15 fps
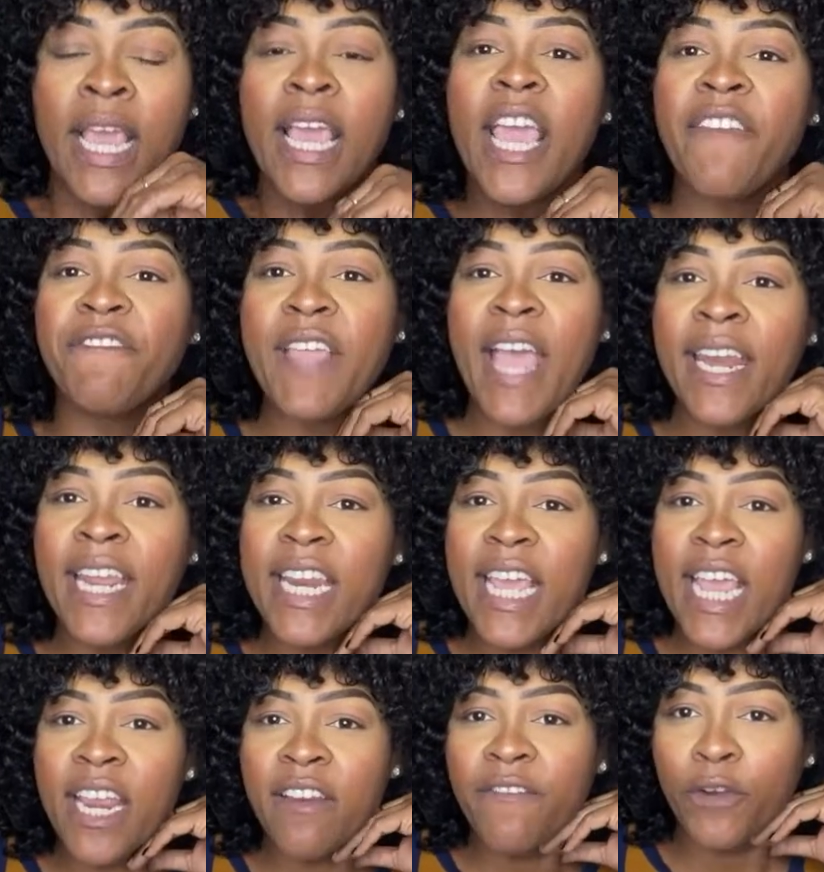If they did
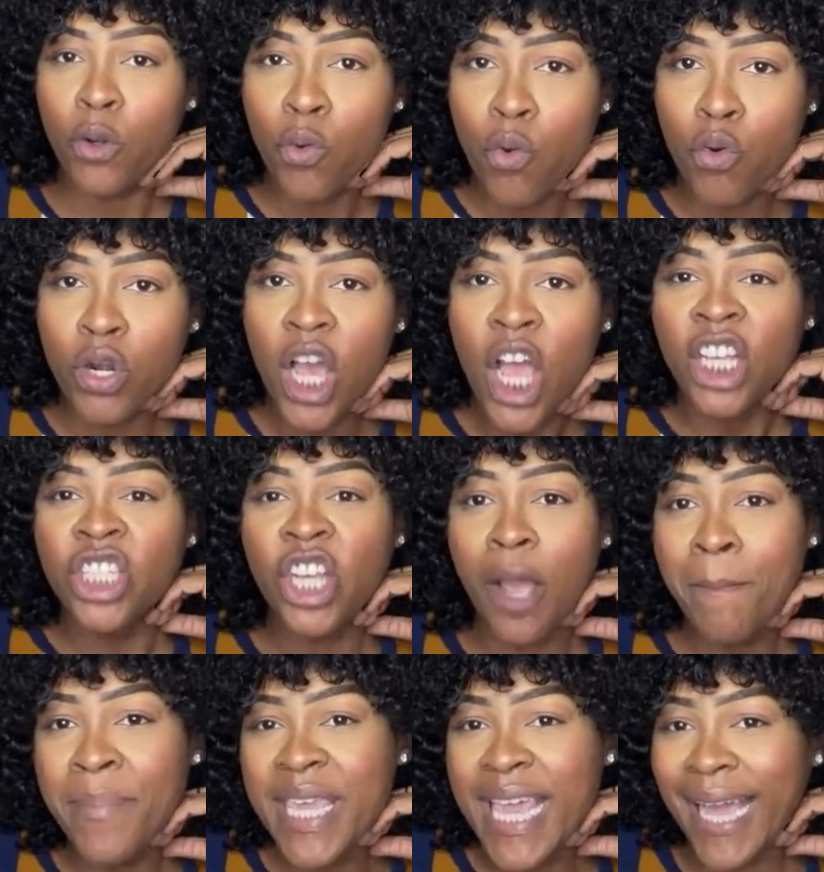include
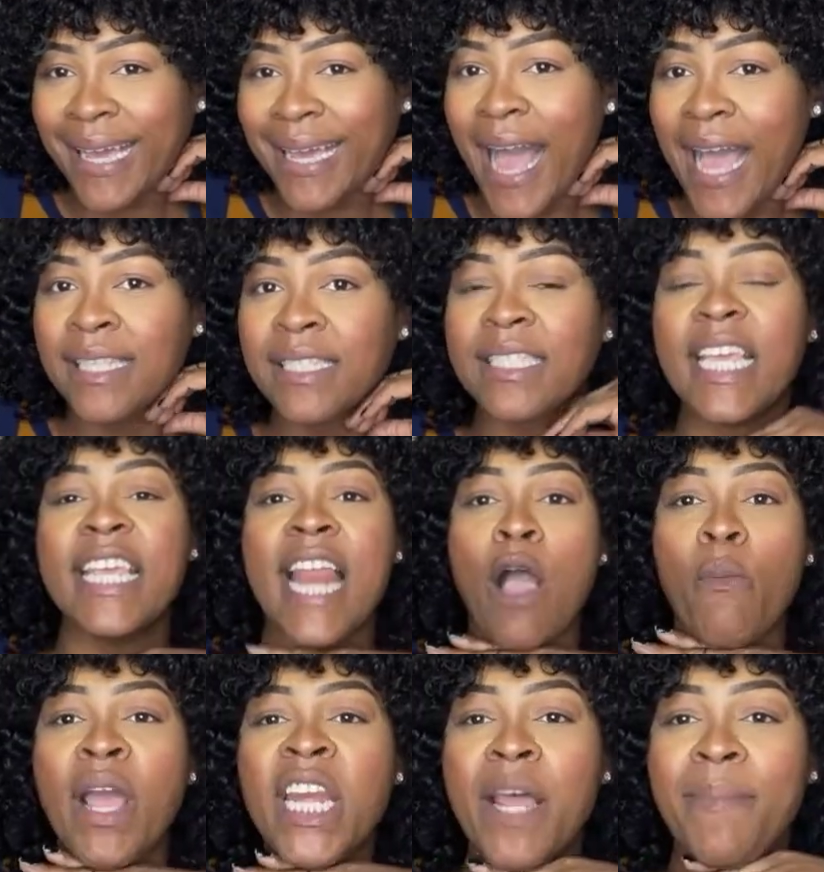Jamaicans in
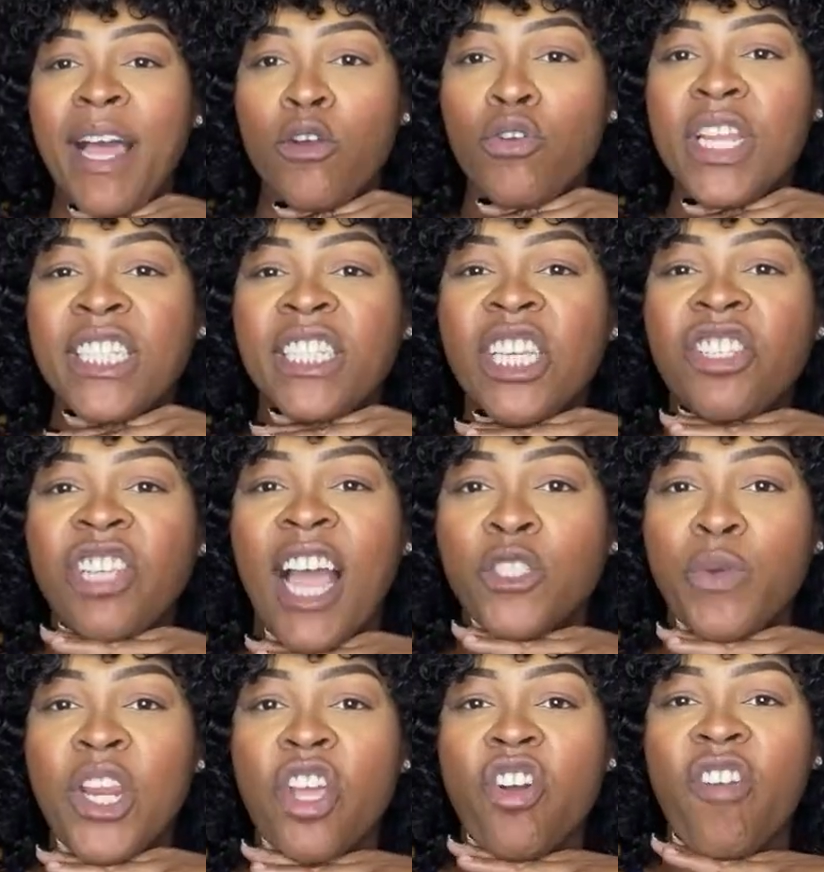when them do decisions
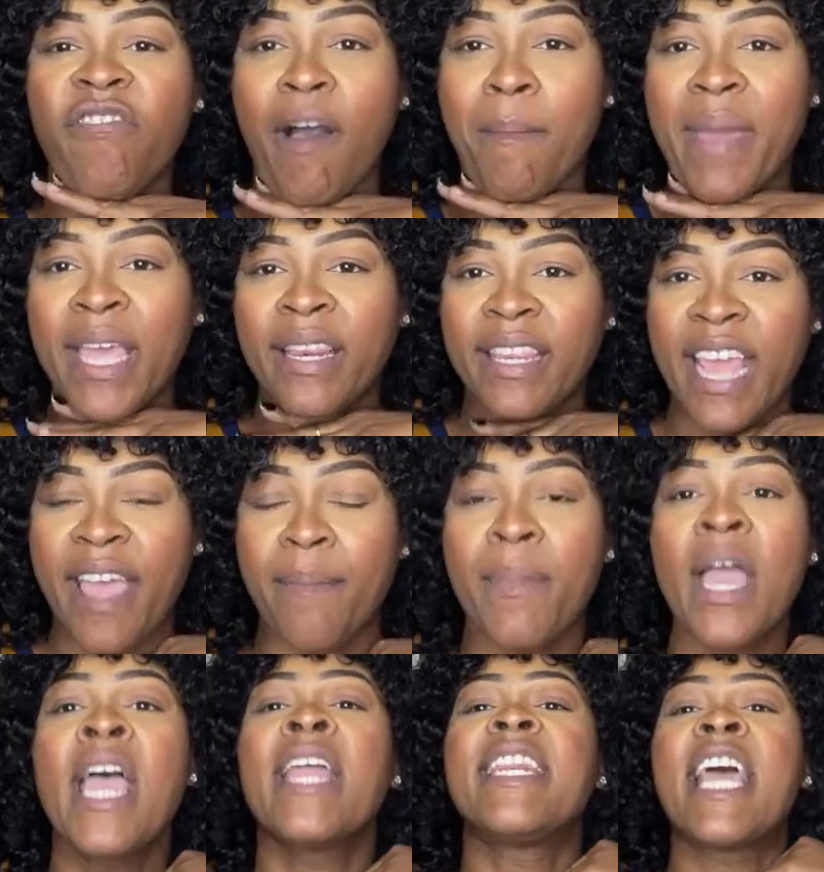with the government them,
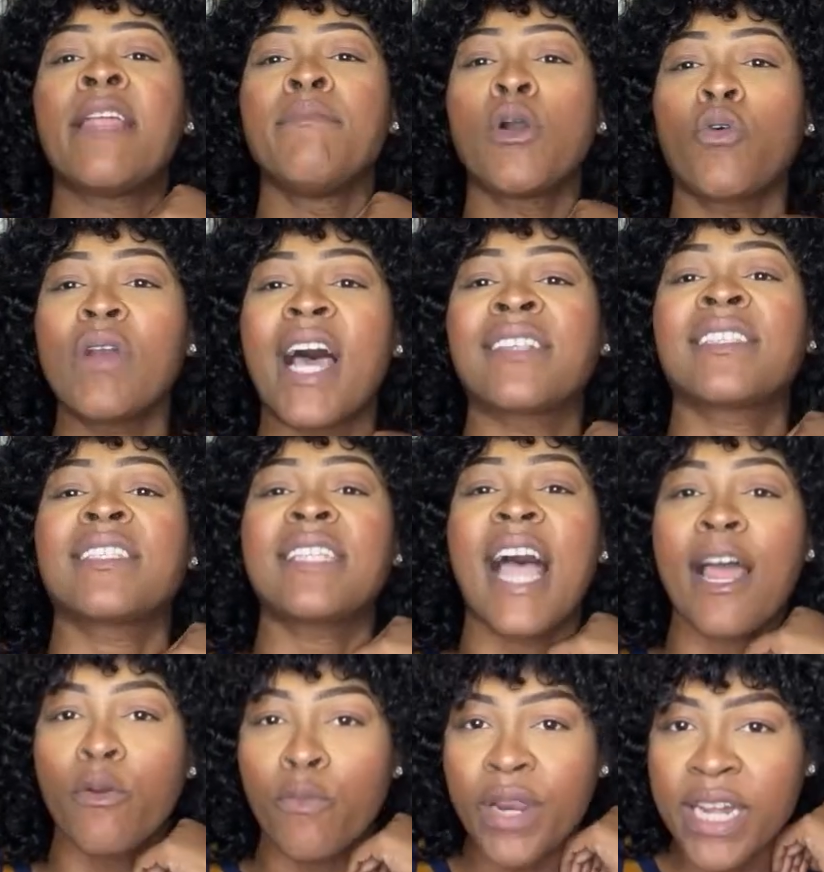then we could have
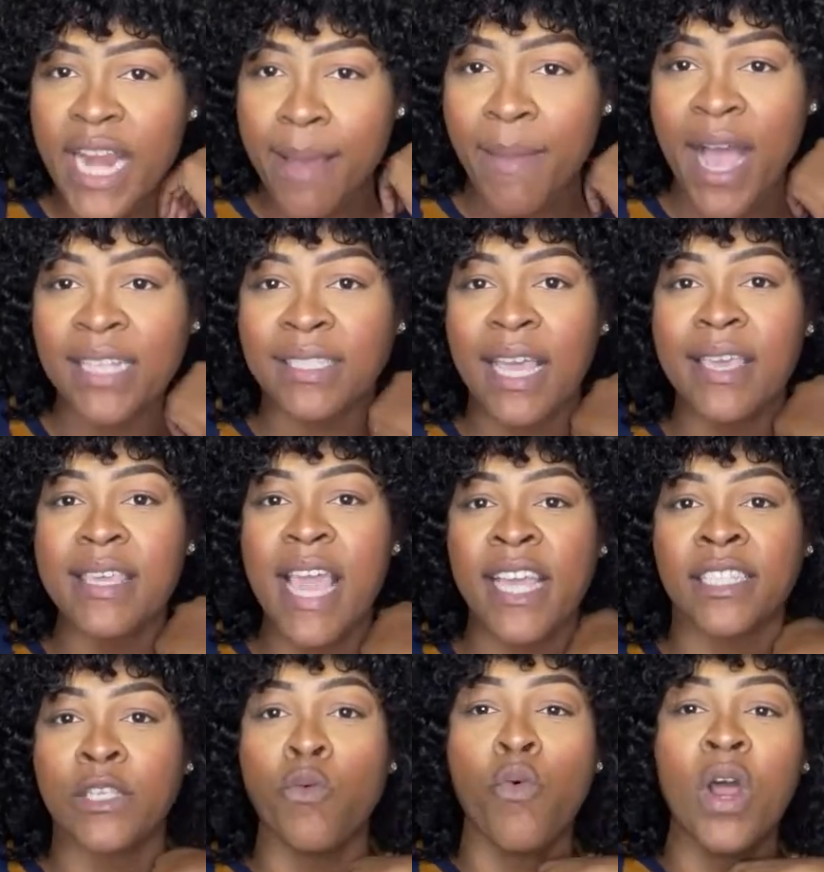stand with them and say,
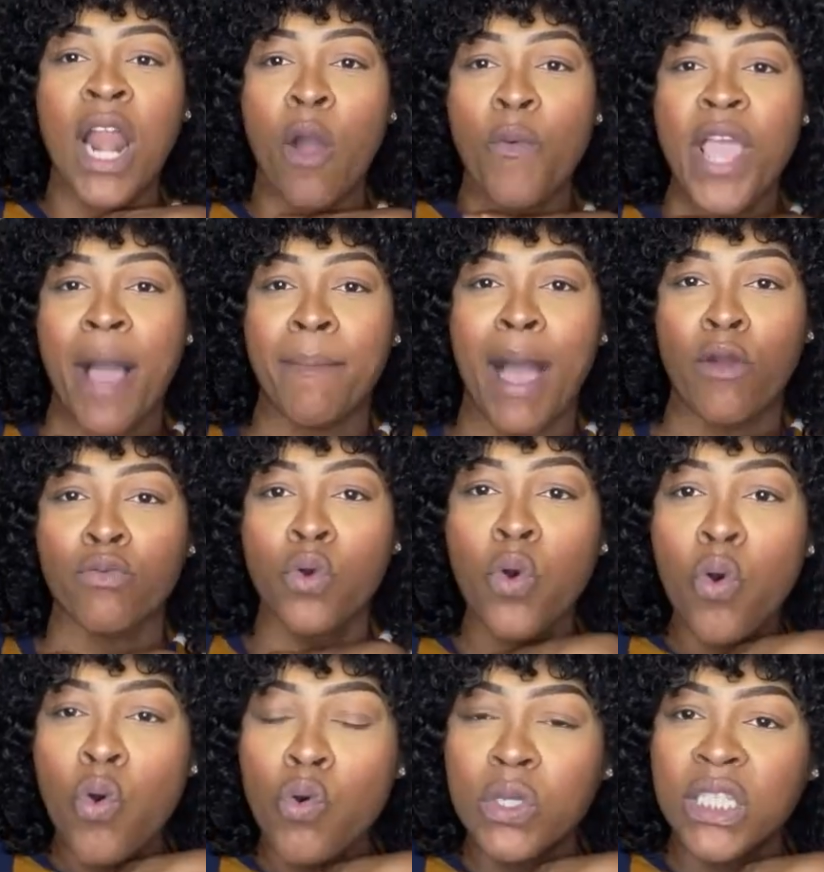yes, we are
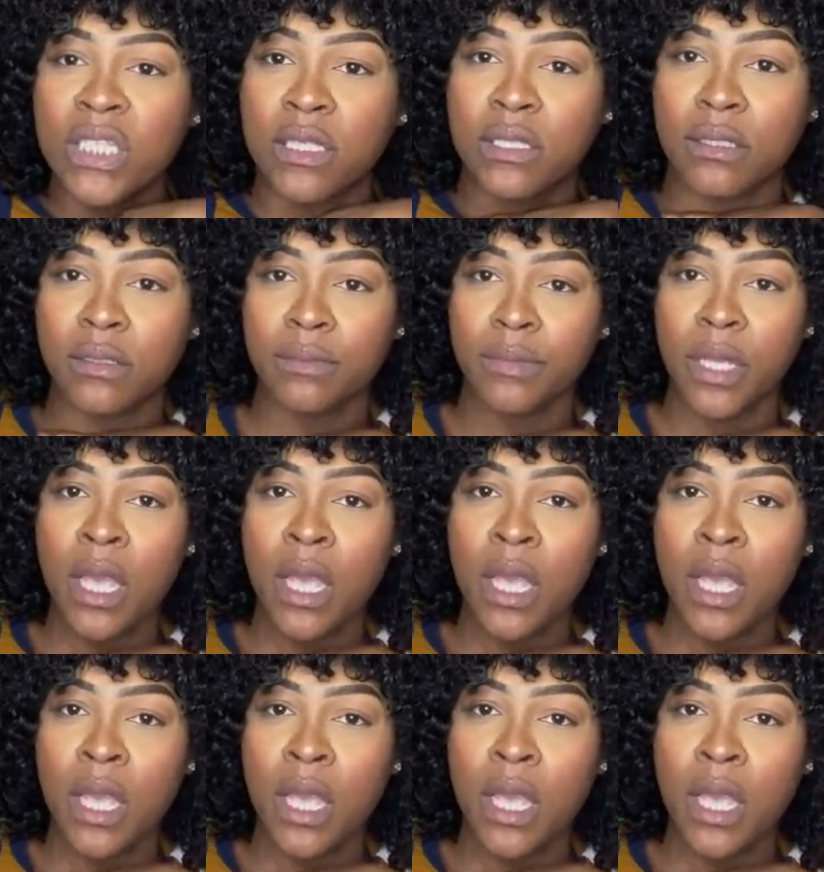maroons.